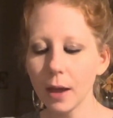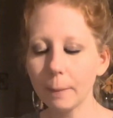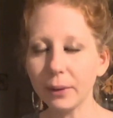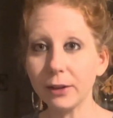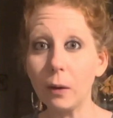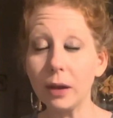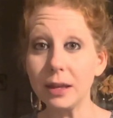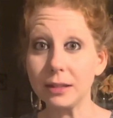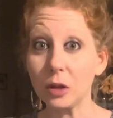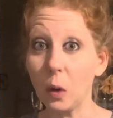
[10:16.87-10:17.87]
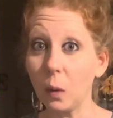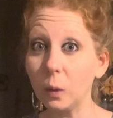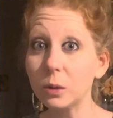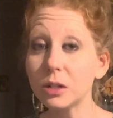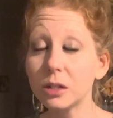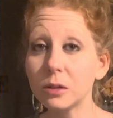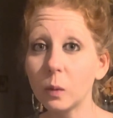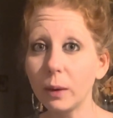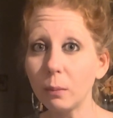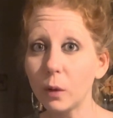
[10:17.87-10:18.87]
But if it's cold
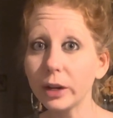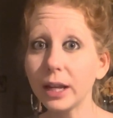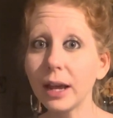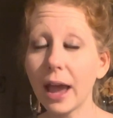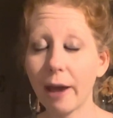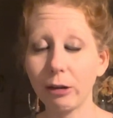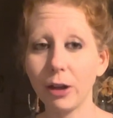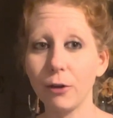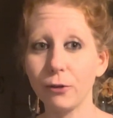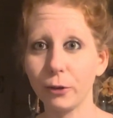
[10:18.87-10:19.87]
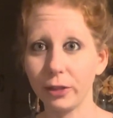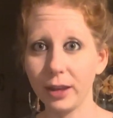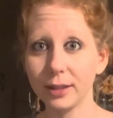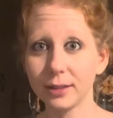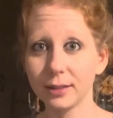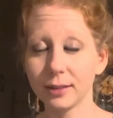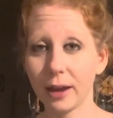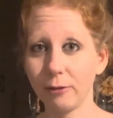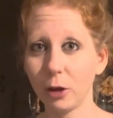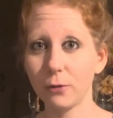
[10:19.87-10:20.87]
one morning, I would go for this.
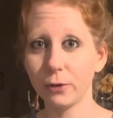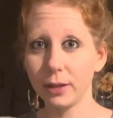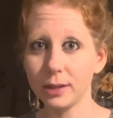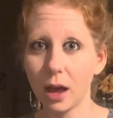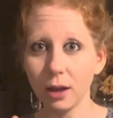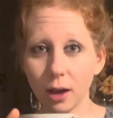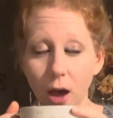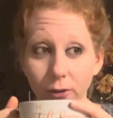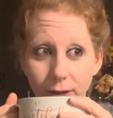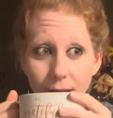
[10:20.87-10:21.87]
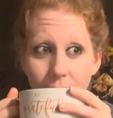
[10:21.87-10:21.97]
I would go for this hot coffee.